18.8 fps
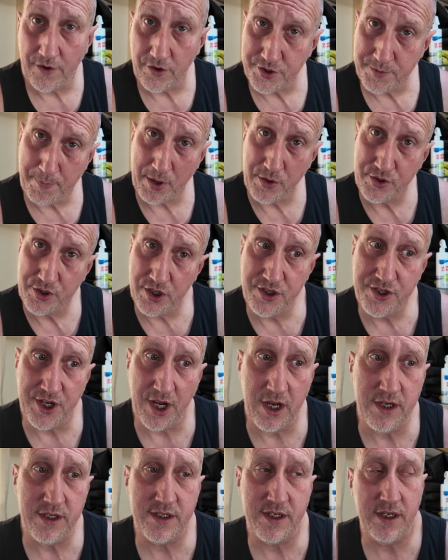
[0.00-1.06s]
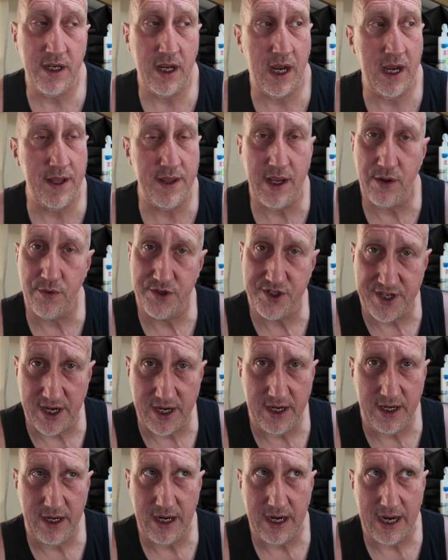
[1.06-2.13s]
far as the boat's concerned, that will
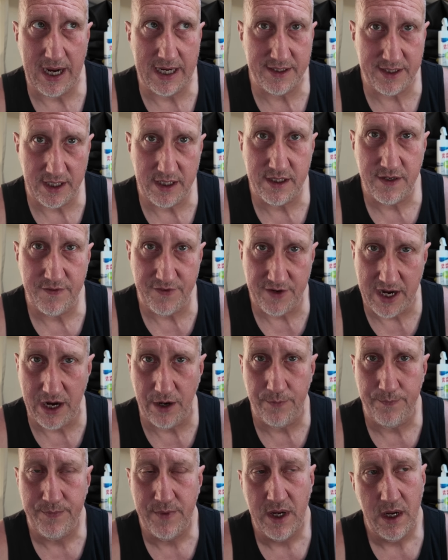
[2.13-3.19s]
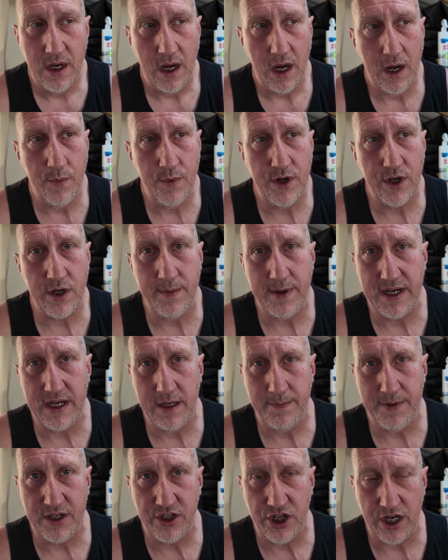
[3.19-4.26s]
stay as is for now. We're not going to make
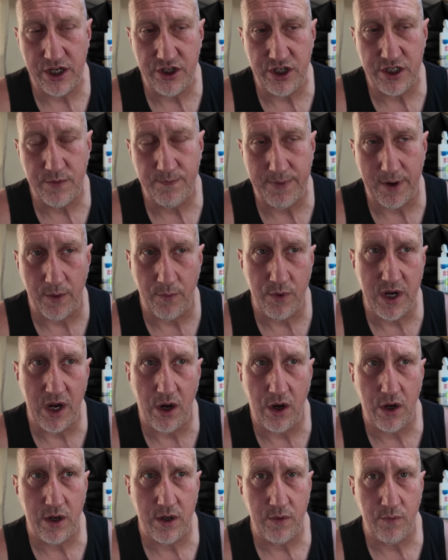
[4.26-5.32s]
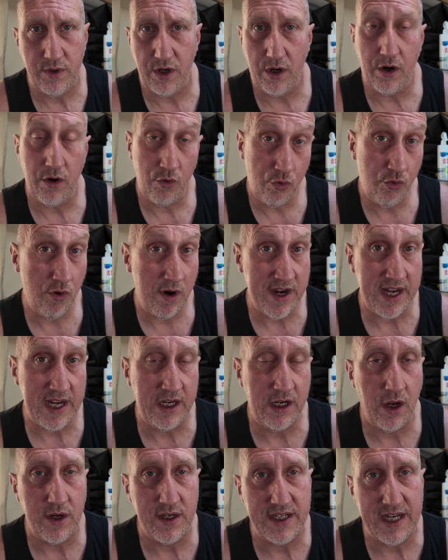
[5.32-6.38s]
any big changes, but we are already
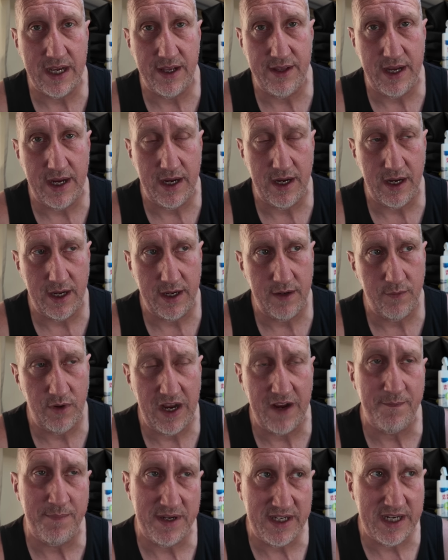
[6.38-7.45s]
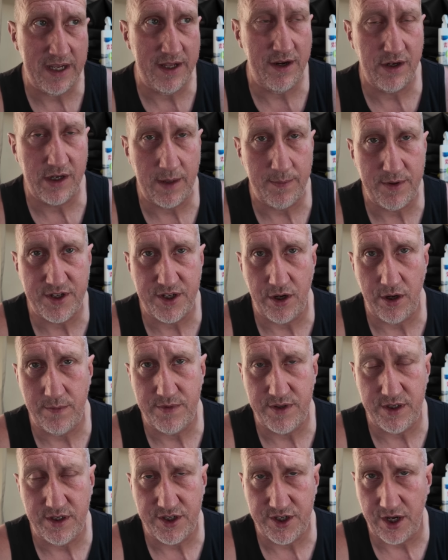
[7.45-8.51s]
going down there. We have been down there a couple of
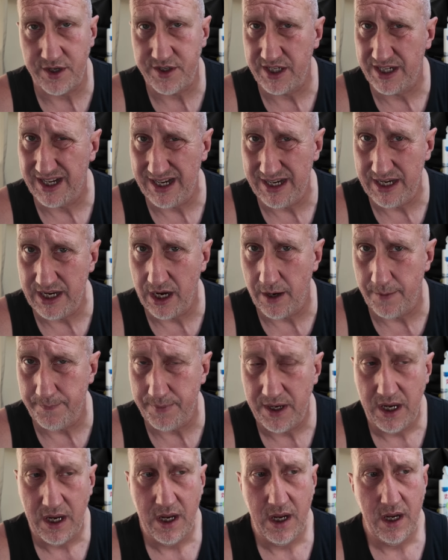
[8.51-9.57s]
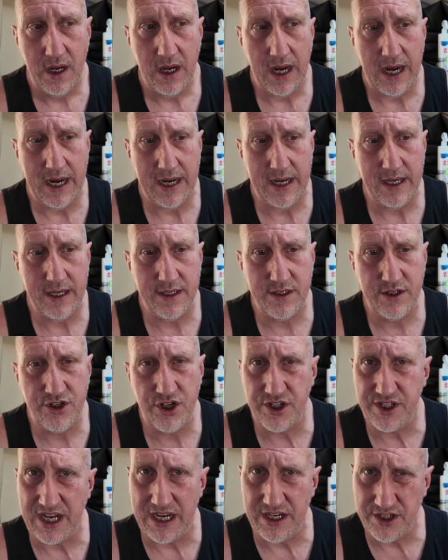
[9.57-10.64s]
times and started cleaning up and
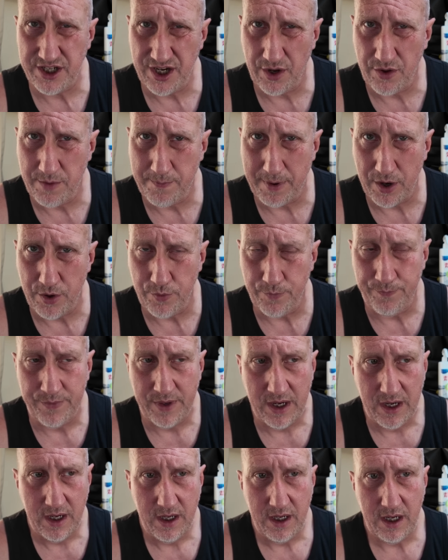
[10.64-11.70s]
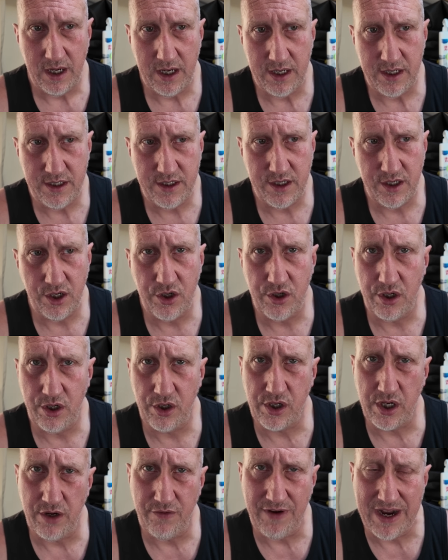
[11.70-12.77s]
just getting to know the boat and
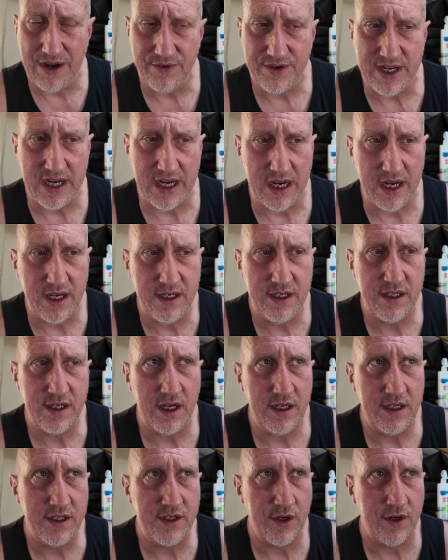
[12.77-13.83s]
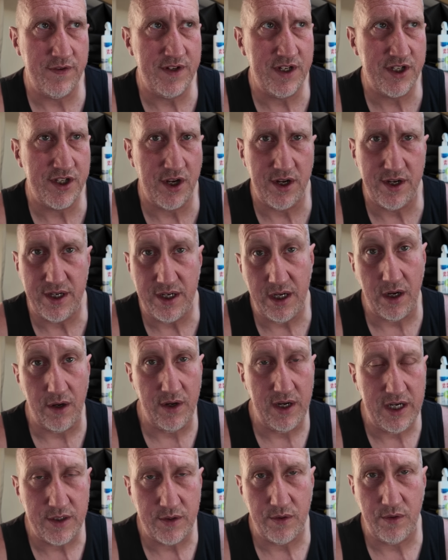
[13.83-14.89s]
looking around it and sort of deciding,
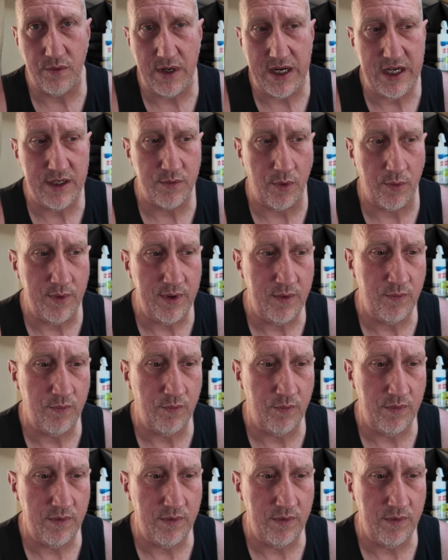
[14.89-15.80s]
here's what we